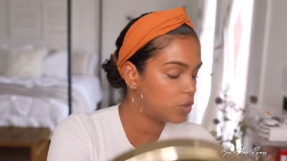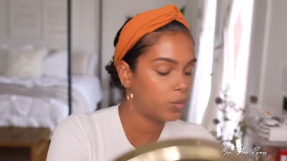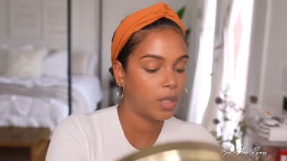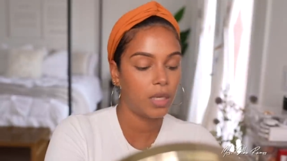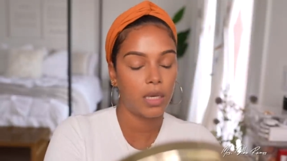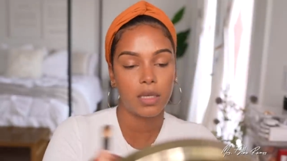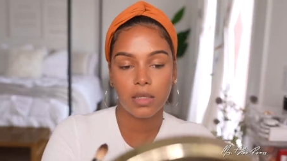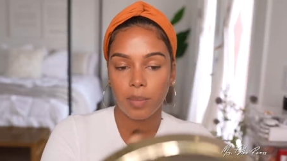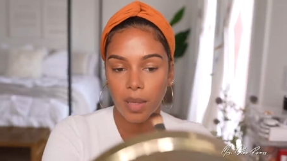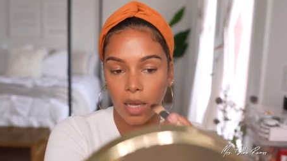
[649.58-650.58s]
doing is
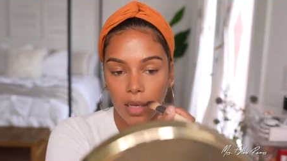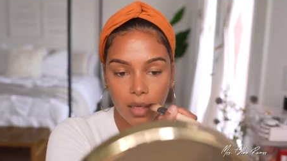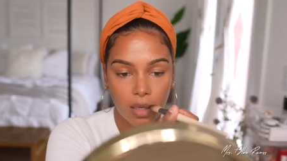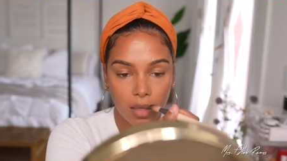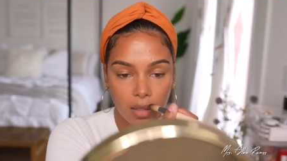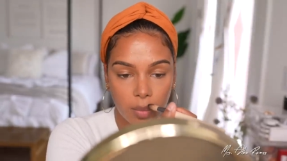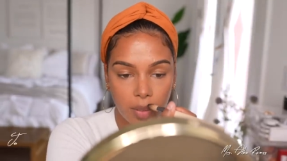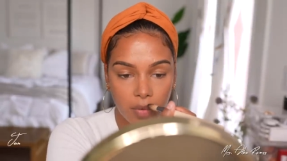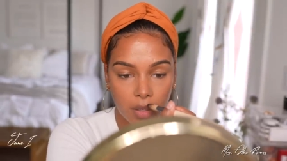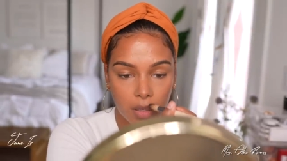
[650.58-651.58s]
applying a little bit
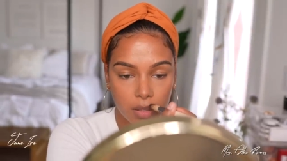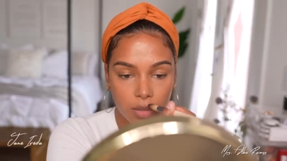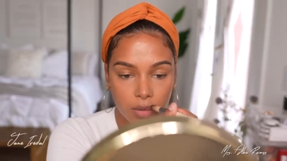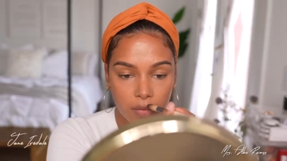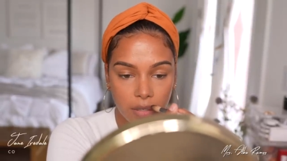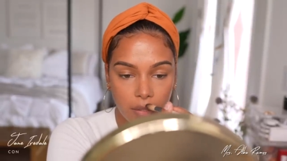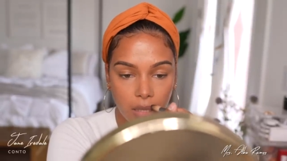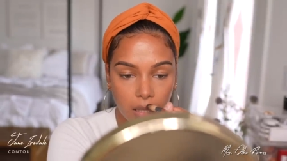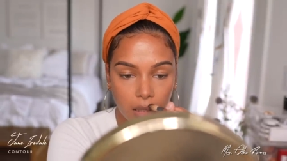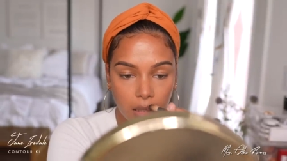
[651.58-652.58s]
of the contour very
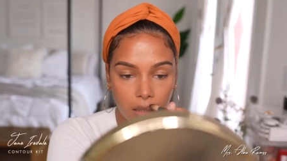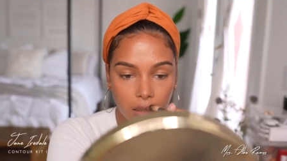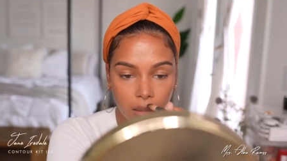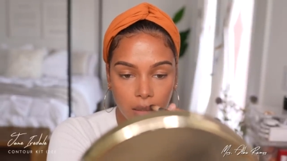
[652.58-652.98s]
lightly